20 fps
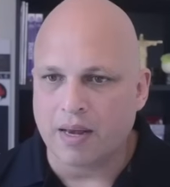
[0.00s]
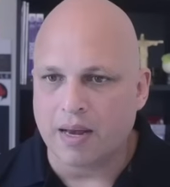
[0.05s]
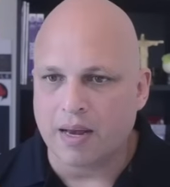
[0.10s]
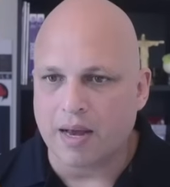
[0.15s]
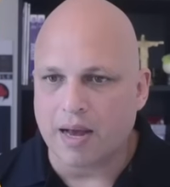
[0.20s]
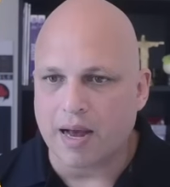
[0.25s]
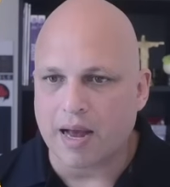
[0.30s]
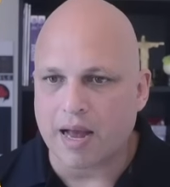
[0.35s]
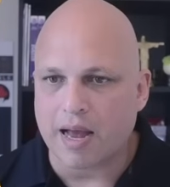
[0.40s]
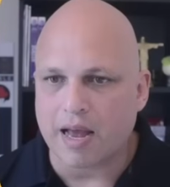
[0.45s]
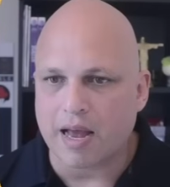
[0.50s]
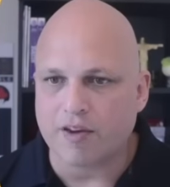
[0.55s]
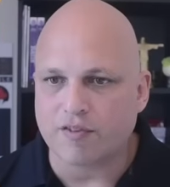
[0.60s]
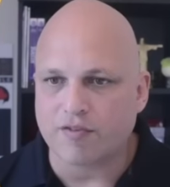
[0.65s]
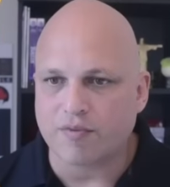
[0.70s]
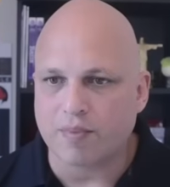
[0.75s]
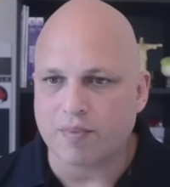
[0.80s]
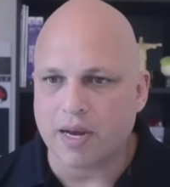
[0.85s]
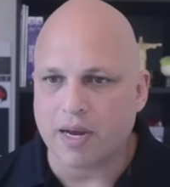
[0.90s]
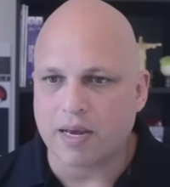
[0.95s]
I
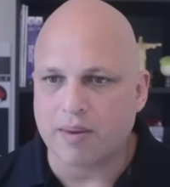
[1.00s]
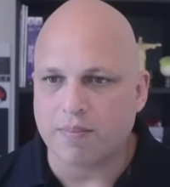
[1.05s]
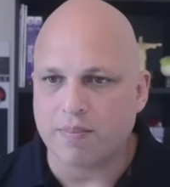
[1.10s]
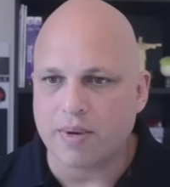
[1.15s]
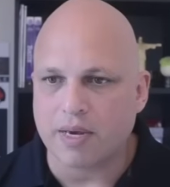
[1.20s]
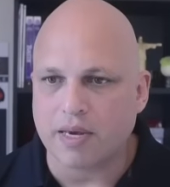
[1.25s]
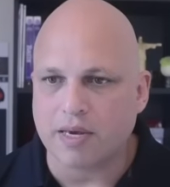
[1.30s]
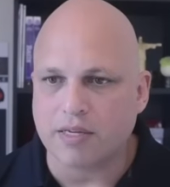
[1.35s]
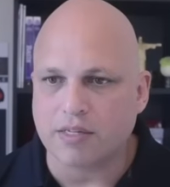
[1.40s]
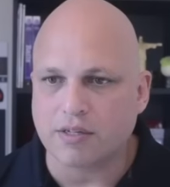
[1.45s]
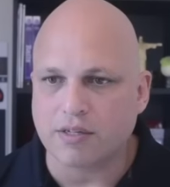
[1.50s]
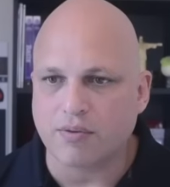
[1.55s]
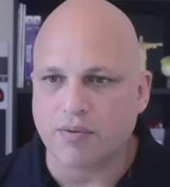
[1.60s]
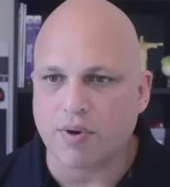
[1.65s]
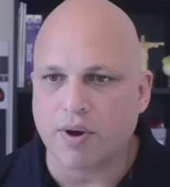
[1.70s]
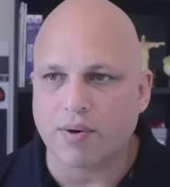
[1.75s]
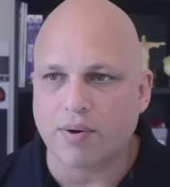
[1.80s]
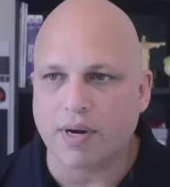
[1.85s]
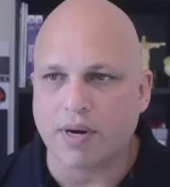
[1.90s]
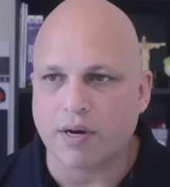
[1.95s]
have my base
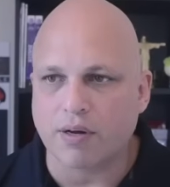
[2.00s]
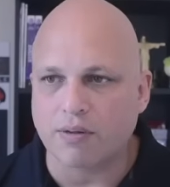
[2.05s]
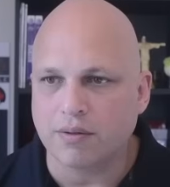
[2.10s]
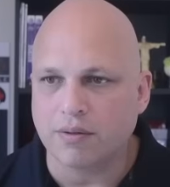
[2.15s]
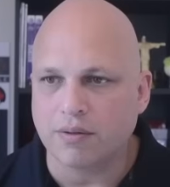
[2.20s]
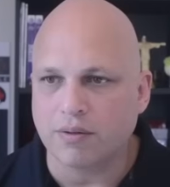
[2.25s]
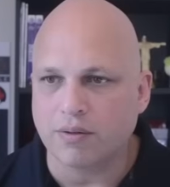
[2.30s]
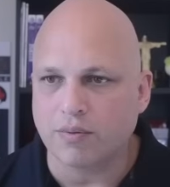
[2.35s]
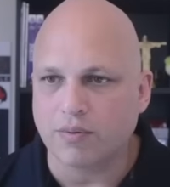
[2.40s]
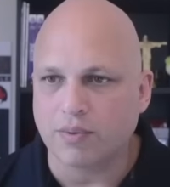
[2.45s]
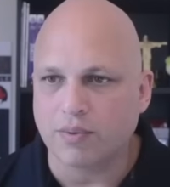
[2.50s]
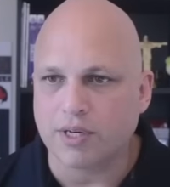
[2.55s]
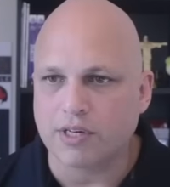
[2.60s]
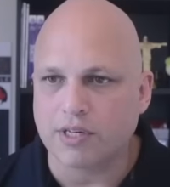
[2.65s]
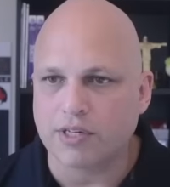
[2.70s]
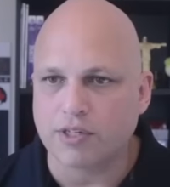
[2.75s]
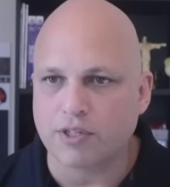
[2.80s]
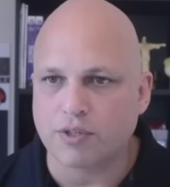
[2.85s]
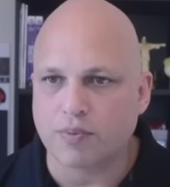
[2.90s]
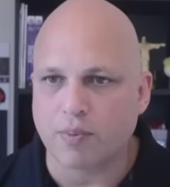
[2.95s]
URL,
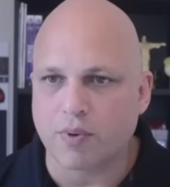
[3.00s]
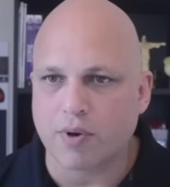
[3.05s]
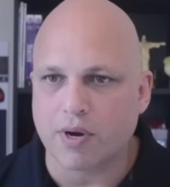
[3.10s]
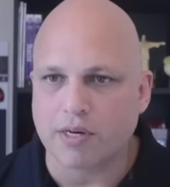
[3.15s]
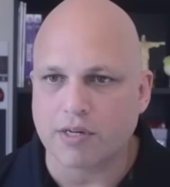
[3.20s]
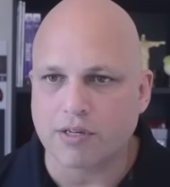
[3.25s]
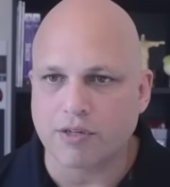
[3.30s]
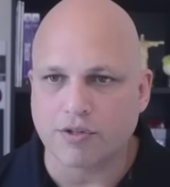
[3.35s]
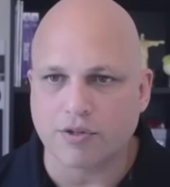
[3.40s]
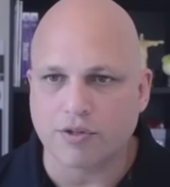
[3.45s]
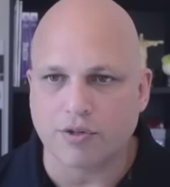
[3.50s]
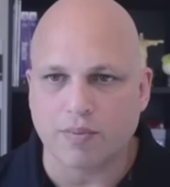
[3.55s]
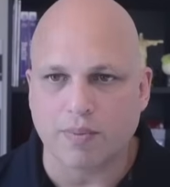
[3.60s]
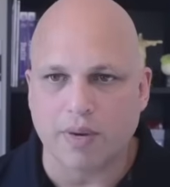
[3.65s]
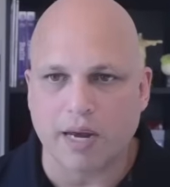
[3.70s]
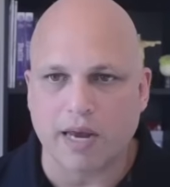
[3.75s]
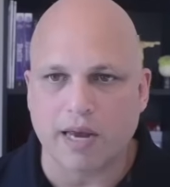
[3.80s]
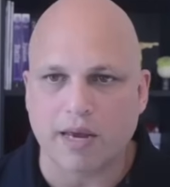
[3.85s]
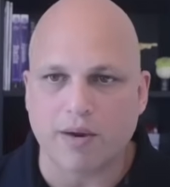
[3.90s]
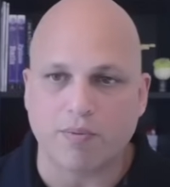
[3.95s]
which is pointing to
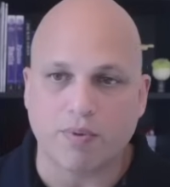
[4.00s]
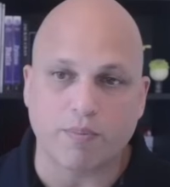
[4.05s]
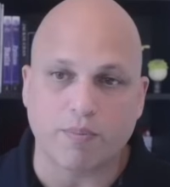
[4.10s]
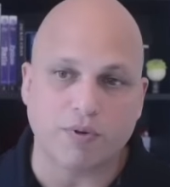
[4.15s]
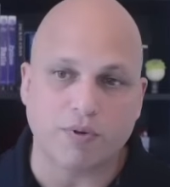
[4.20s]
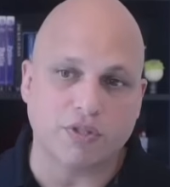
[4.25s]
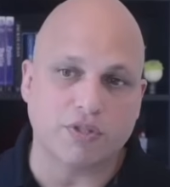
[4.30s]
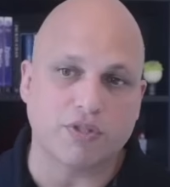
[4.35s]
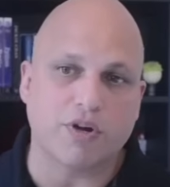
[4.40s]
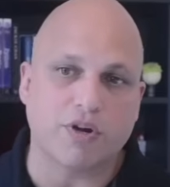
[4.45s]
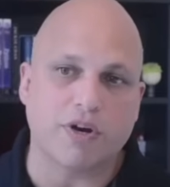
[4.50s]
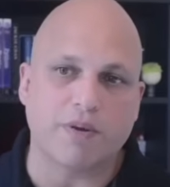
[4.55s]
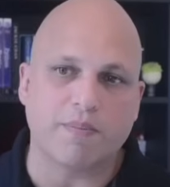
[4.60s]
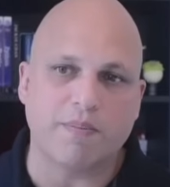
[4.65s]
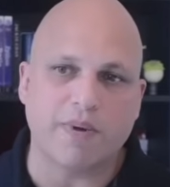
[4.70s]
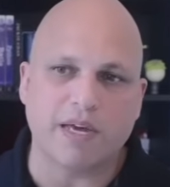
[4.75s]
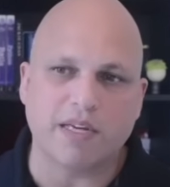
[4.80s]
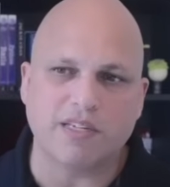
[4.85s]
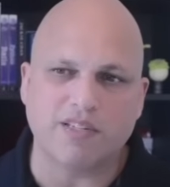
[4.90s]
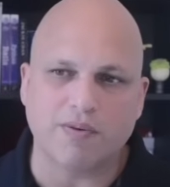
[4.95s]
my repository
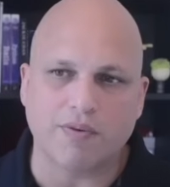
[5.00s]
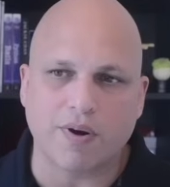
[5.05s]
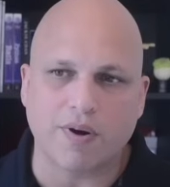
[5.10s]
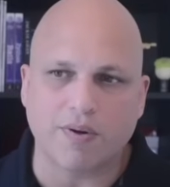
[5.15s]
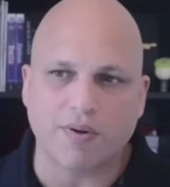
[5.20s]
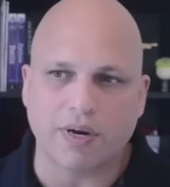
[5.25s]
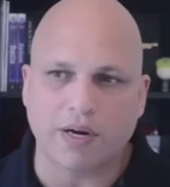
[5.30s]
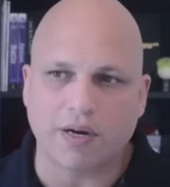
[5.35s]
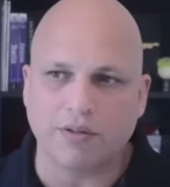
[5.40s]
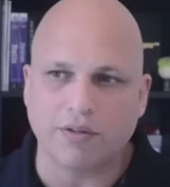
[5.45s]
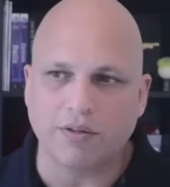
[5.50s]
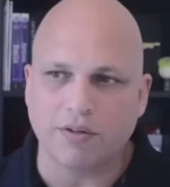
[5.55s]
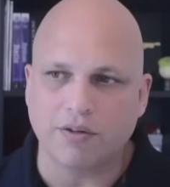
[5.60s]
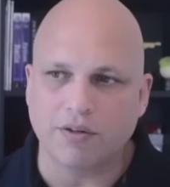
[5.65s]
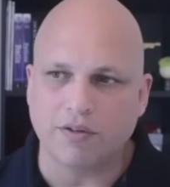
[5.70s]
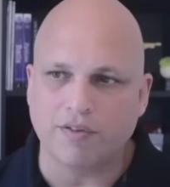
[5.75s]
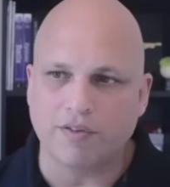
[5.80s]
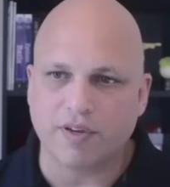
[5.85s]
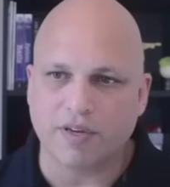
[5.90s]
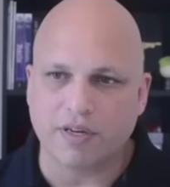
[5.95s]
base URL
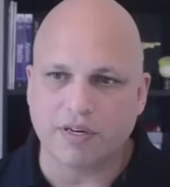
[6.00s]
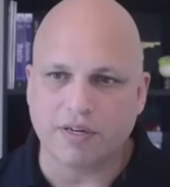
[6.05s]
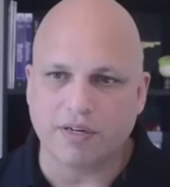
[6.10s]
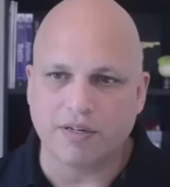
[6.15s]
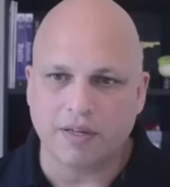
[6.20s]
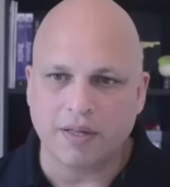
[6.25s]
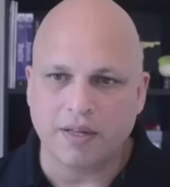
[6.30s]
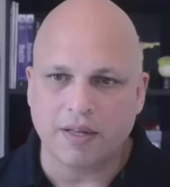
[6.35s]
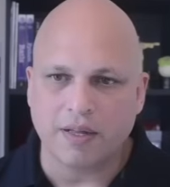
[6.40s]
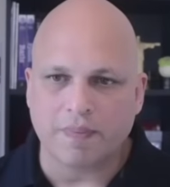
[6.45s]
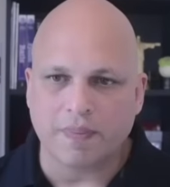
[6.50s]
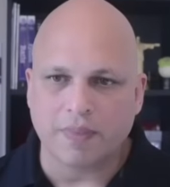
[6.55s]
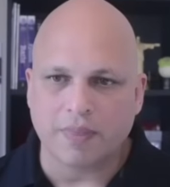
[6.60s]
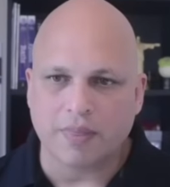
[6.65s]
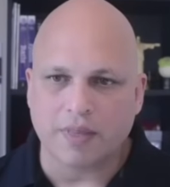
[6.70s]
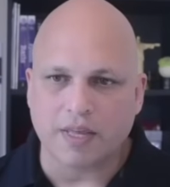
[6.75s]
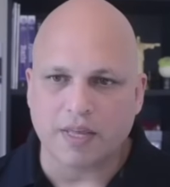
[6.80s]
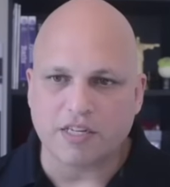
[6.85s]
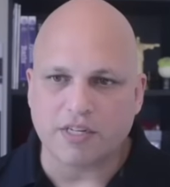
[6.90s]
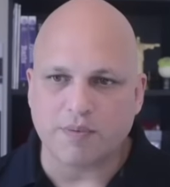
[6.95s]
over here.
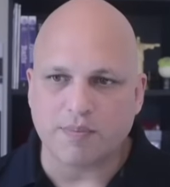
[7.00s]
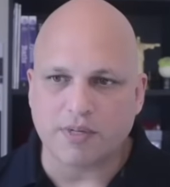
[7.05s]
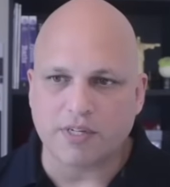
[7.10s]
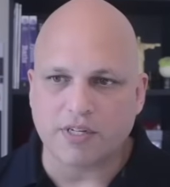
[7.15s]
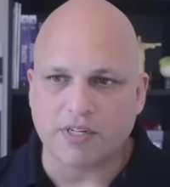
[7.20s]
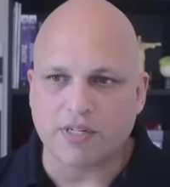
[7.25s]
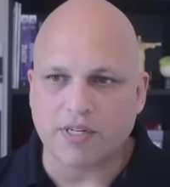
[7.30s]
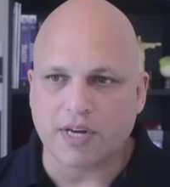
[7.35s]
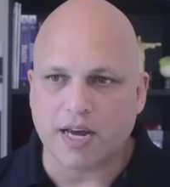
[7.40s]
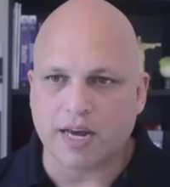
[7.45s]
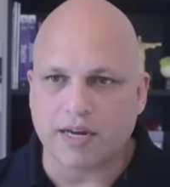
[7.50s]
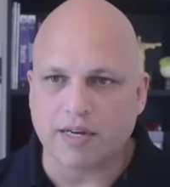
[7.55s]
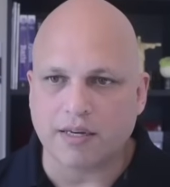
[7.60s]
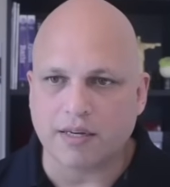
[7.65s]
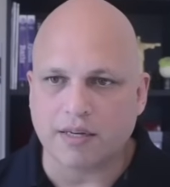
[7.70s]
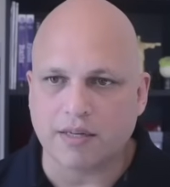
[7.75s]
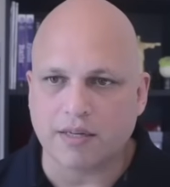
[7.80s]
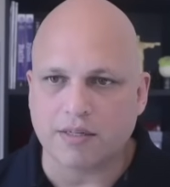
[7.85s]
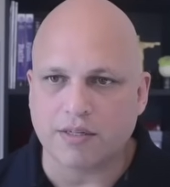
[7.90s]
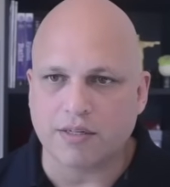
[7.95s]
The GPG
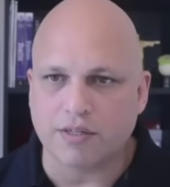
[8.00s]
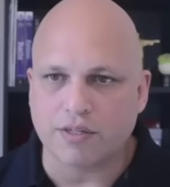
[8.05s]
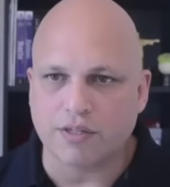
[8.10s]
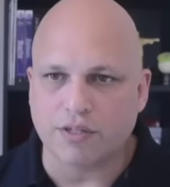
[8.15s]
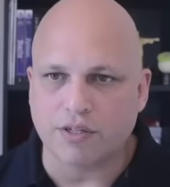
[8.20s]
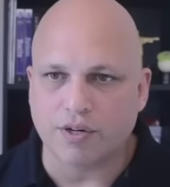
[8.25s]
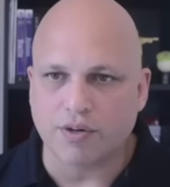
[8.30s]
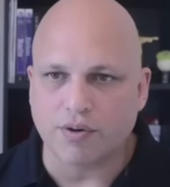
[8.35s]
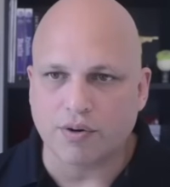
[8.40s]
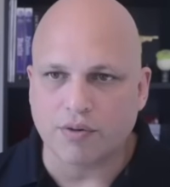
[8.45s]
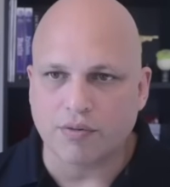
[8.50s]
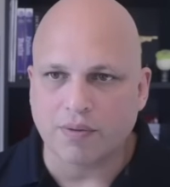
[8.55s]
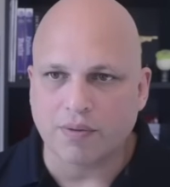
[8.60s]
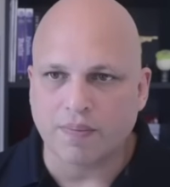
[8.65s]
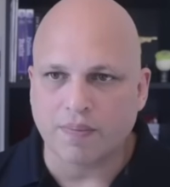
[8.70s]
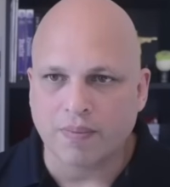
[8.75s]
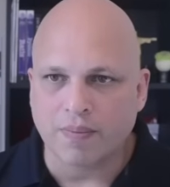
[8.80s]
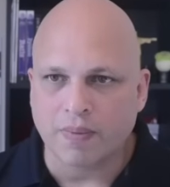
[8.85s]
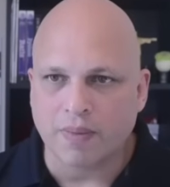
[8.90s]
check is 0.